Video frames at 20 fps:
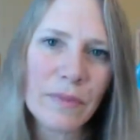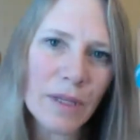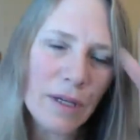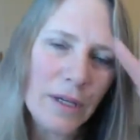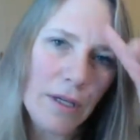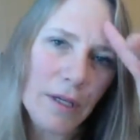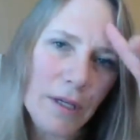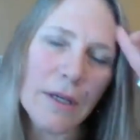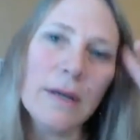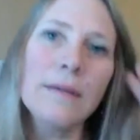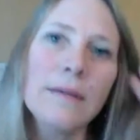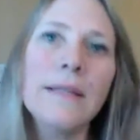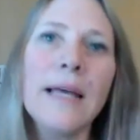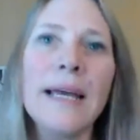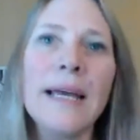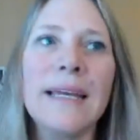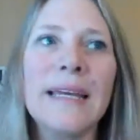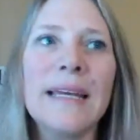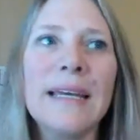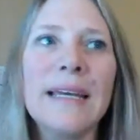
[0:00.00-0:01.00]
you know,
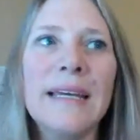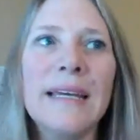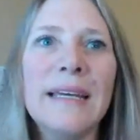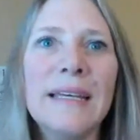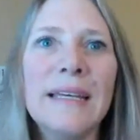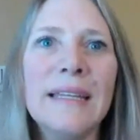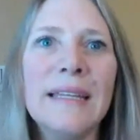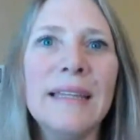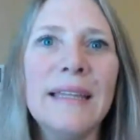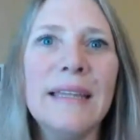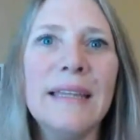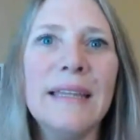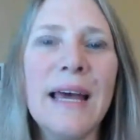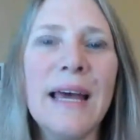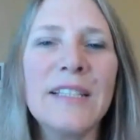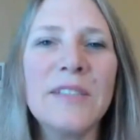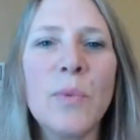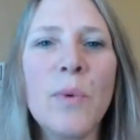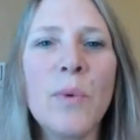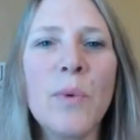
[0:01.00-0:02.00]
like
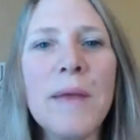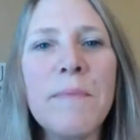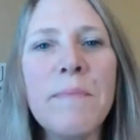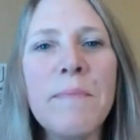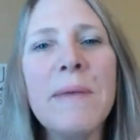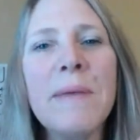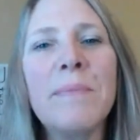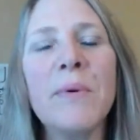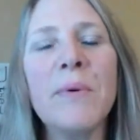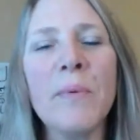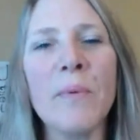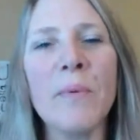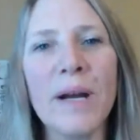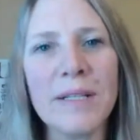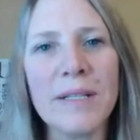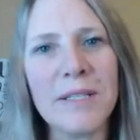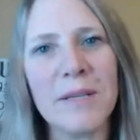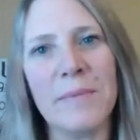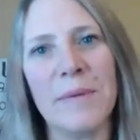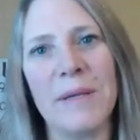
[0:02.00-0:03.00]
that's why people
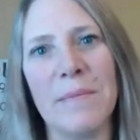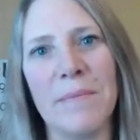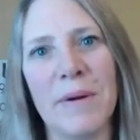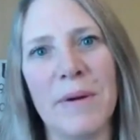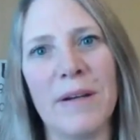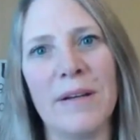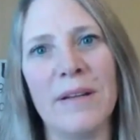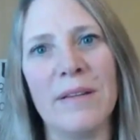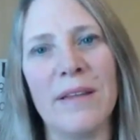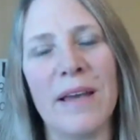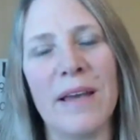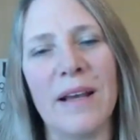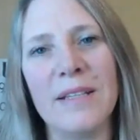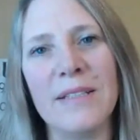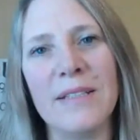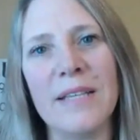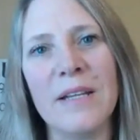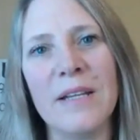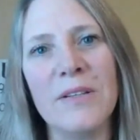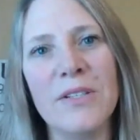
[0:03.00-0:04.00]
want to be a part of that,
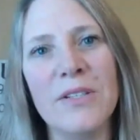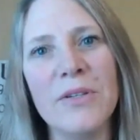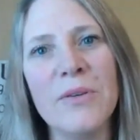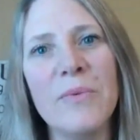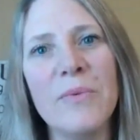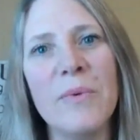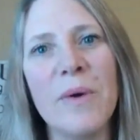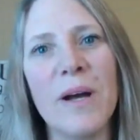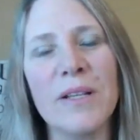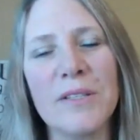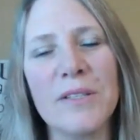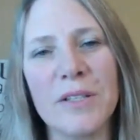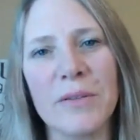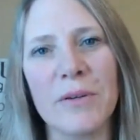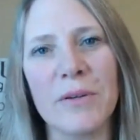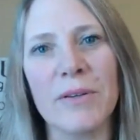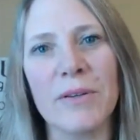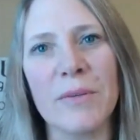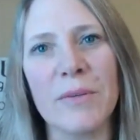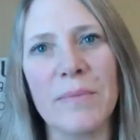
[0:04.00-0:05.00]
because they do want to
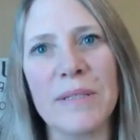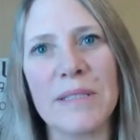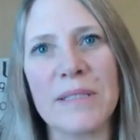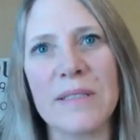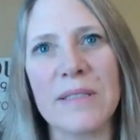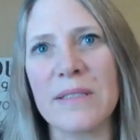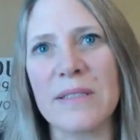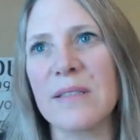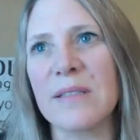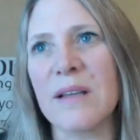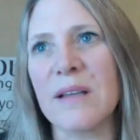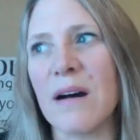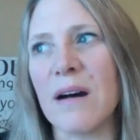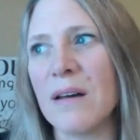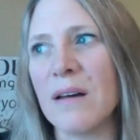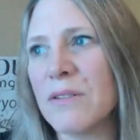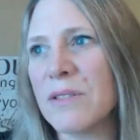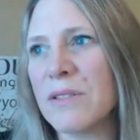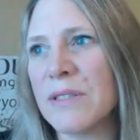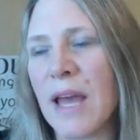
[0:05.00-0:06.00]
grow their businesses. All
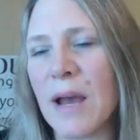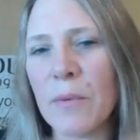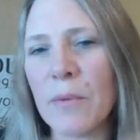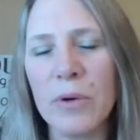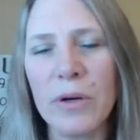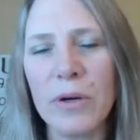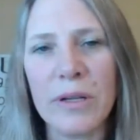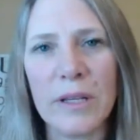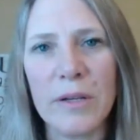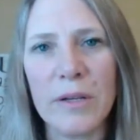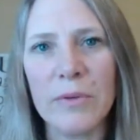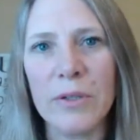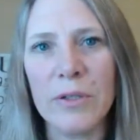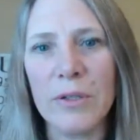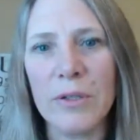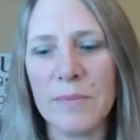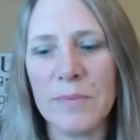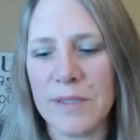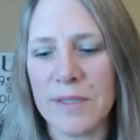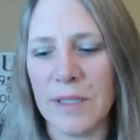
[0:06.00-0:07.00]
those networking
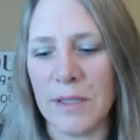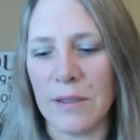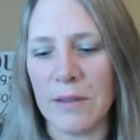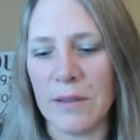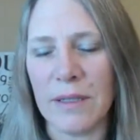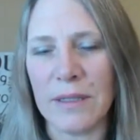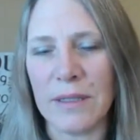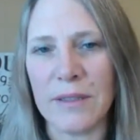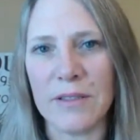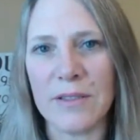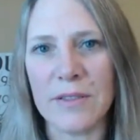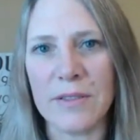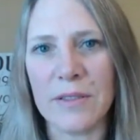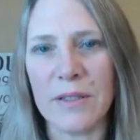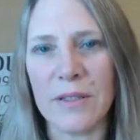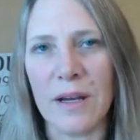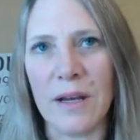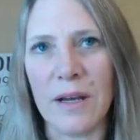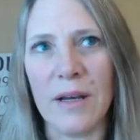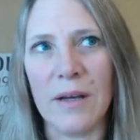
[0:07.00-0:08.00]
groups, you know, like there's
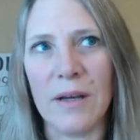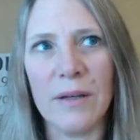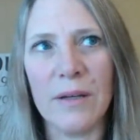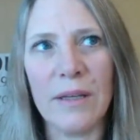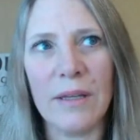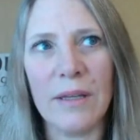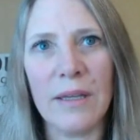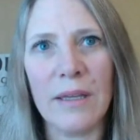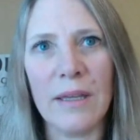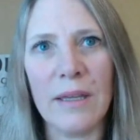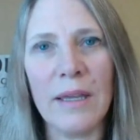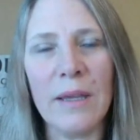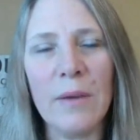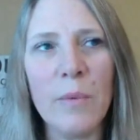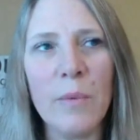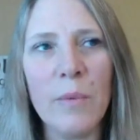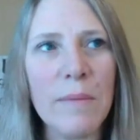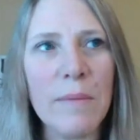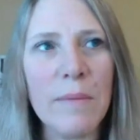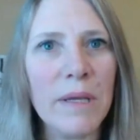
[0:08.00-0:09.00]

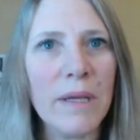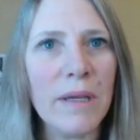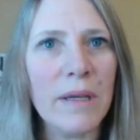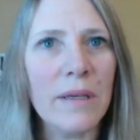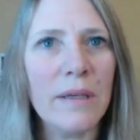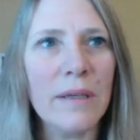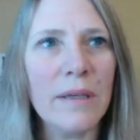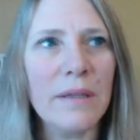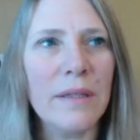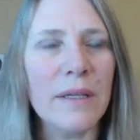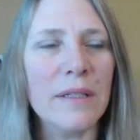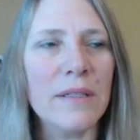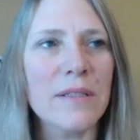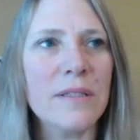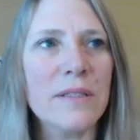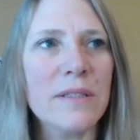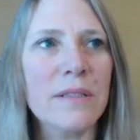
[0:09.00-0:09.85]
e-women, there's